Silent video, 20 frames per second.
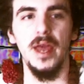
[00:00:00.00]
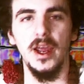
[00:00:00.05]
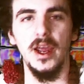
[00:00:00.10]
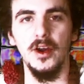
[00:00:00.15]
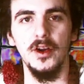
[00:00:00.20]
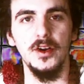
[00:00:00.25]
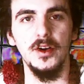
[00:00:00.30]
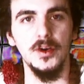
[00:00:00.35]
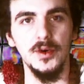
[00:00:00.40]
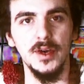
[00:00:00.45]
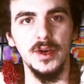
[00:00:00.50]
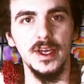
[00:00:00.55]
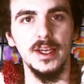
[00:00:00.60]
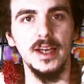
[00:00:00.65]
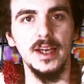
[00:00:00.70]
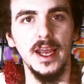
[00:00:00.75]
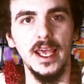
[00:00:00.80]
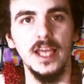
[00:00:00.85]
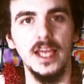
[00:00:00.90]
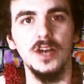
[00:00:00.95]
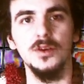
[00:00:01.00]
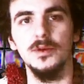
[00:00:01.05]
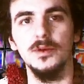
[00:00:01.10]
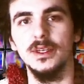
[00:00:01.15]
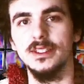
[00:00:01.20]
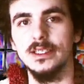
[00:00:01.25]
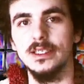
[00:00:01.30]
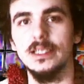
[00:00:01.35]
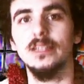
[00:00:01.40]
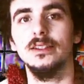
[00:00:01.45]
paranoid, anal
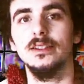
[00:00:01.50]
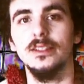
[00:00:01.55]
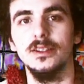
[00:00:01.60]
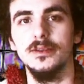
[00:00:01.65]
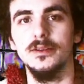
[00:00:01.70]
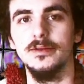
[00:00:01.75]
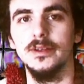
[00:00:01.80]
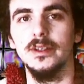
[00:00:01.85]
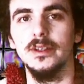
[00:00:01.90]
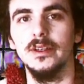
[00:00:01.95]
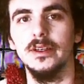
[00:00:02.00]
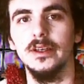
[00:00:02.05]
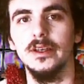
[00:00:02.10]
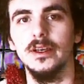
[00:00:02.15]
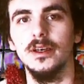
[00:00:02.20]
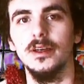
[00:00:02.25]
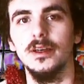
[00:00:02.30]
retentive, and